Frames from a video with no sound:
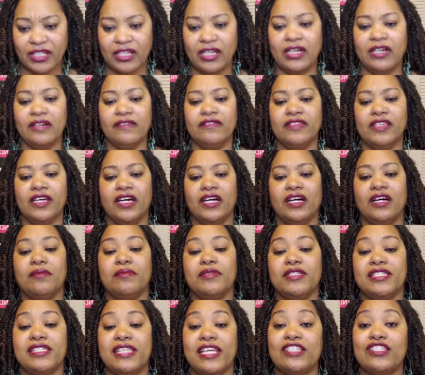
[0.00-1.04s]
of the
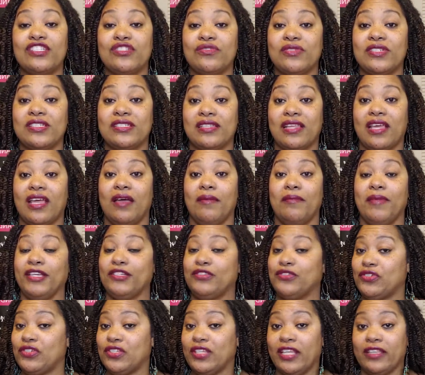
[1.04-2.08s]
accessories. And make
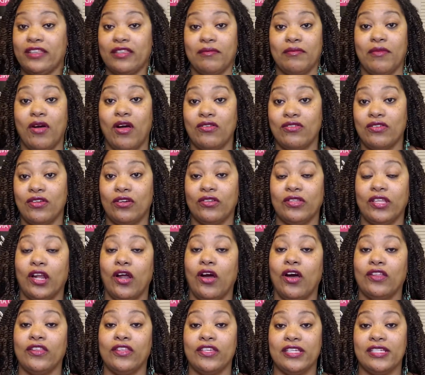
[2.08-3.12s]
sure you let them know that
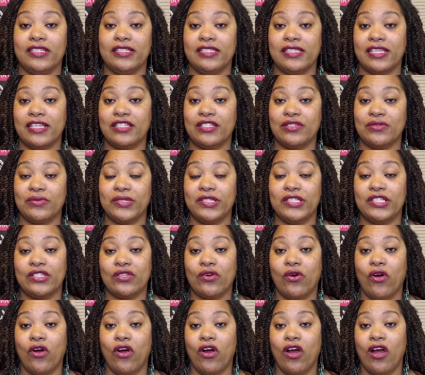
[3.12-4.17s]
all the
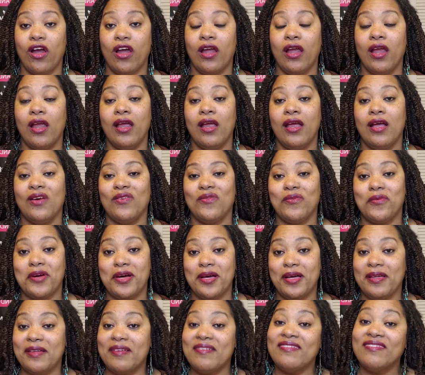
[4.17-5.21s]
accessories are
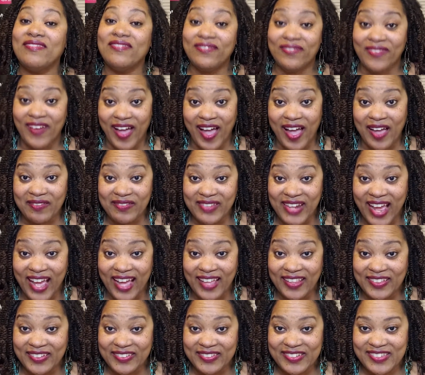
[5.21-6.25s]
what,
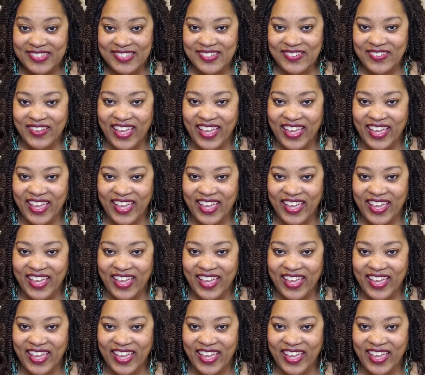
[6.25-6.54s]
$5.